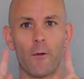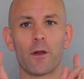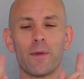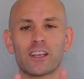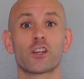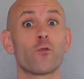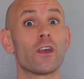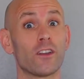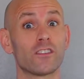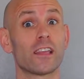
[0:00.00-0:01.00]
I want to make sure
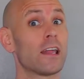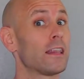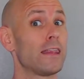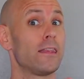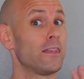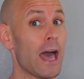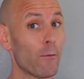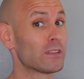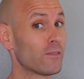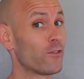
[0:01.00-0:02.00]
we understand
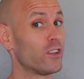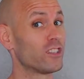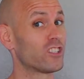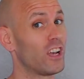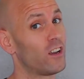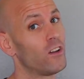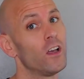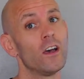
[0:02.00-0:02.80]
that wasn't for this channel.